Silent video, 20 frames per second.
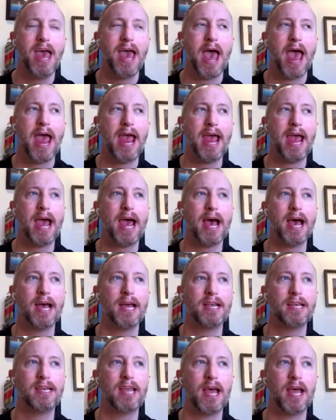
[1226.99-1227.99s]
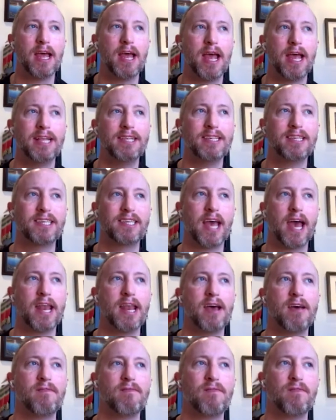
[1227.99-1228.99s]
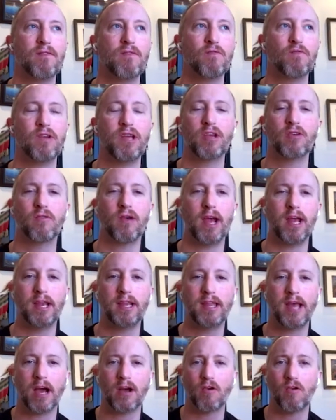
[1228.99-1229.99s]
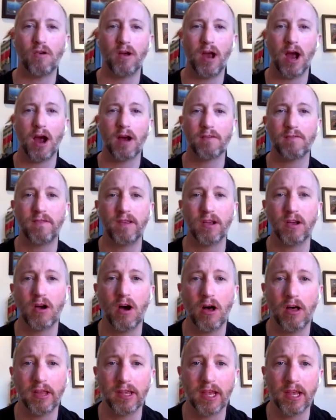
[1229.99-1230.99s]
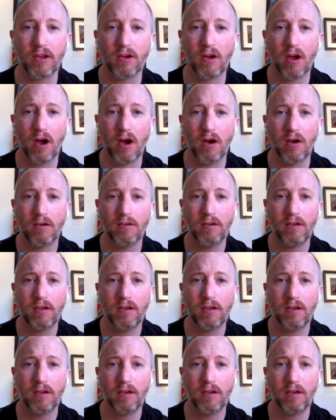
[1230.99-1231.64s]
And instead of recreating that choreography and calling it your own,